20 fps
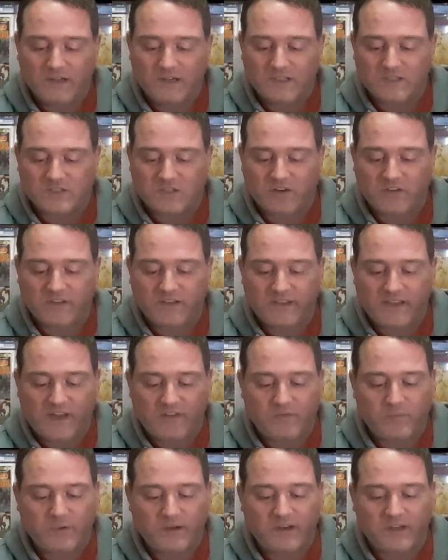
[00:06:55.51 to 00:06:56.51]
Sorry that you
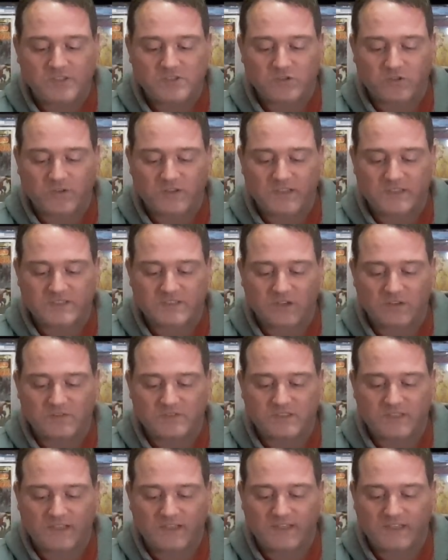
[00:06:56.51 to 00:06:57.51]
haven't been enjoying
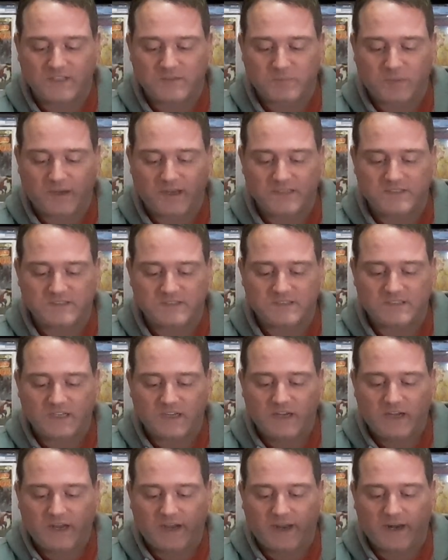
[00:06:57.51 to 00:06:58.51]
yourselves in these pages,
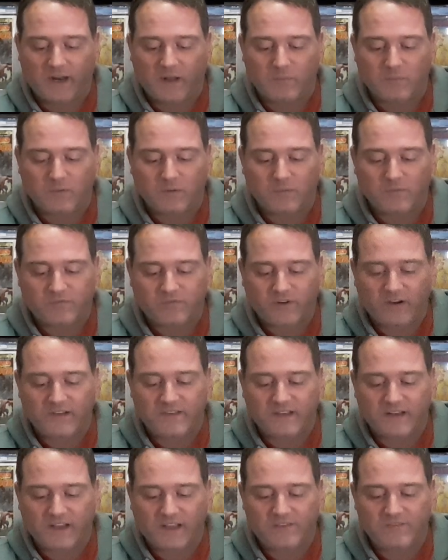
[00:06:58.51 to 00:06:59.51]
and I'm afraid
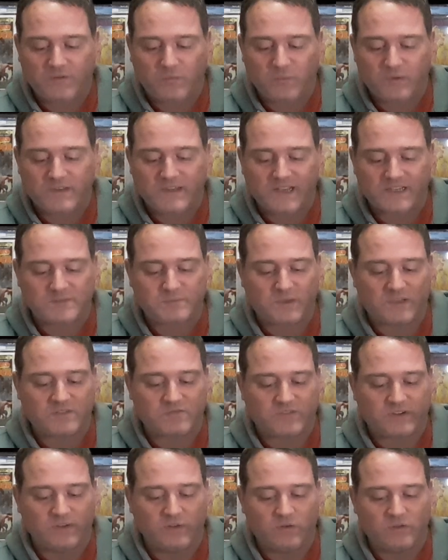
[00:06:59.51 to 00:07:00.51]
that even with next month's
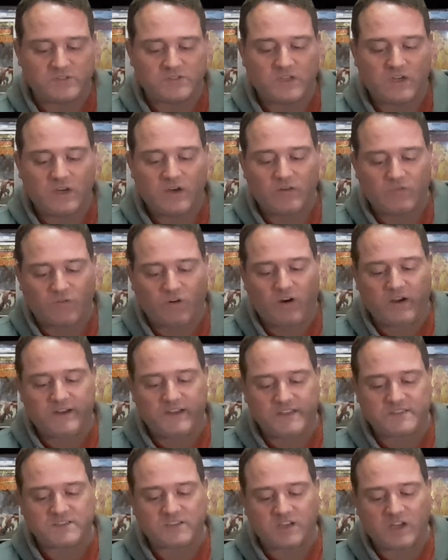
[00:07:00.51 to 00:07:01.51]
relaunch, Ryan
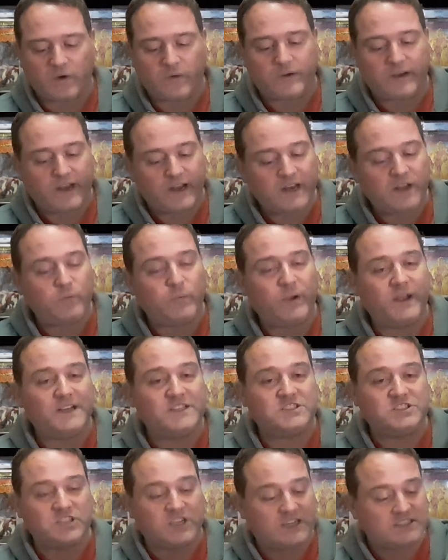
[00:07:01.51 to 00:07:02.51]
isn't going anywhere
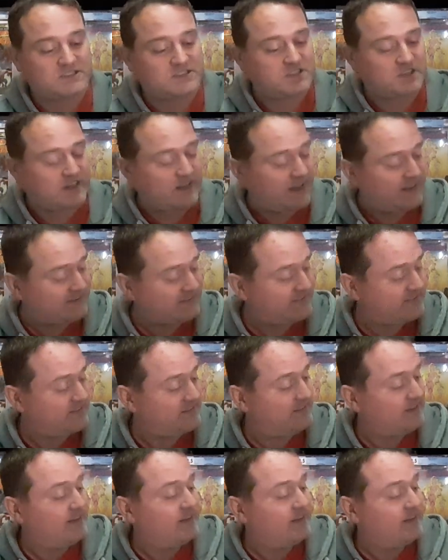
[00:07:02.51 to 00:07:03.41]
just yet.